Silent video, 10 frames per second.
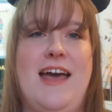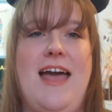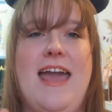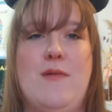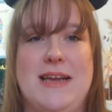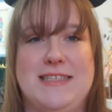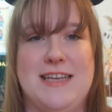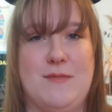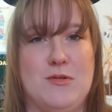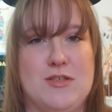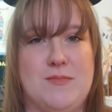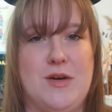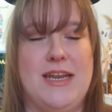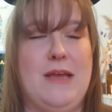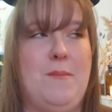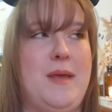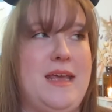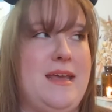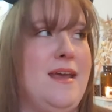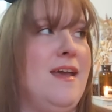A, wasting a bunch of money,
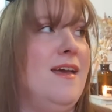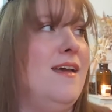B,